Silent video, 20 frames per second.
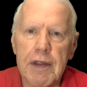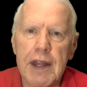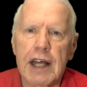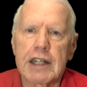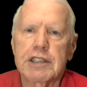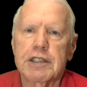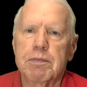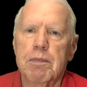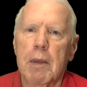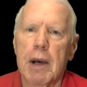
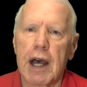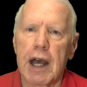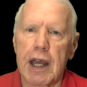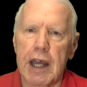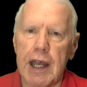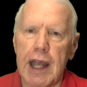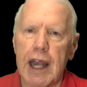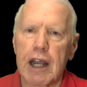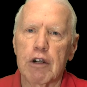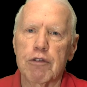that's my
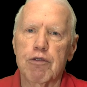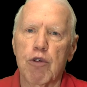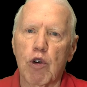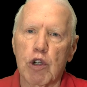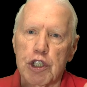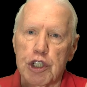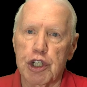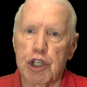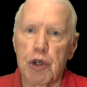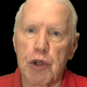Air
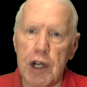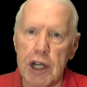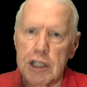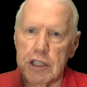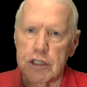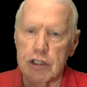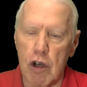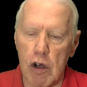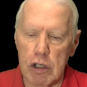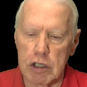Force unit,
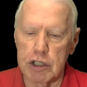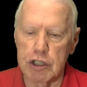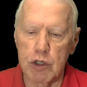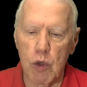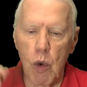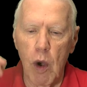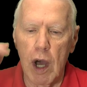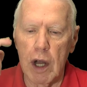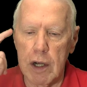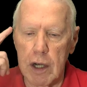it's called a
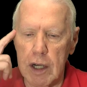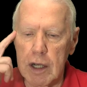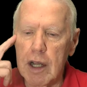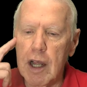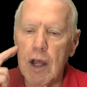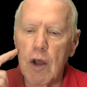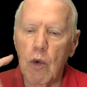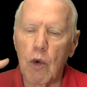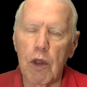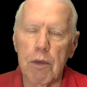squadron,
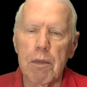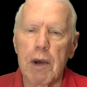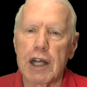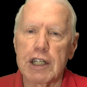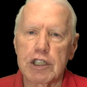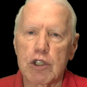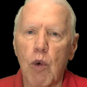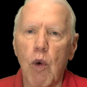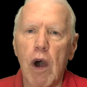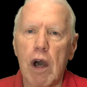with my
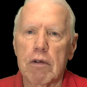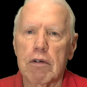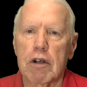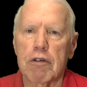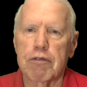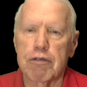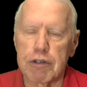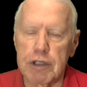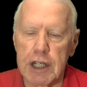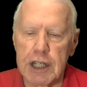
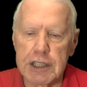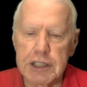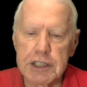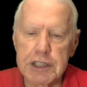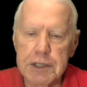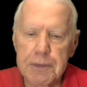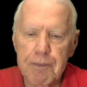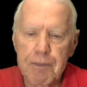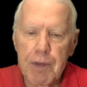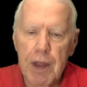squadron friends.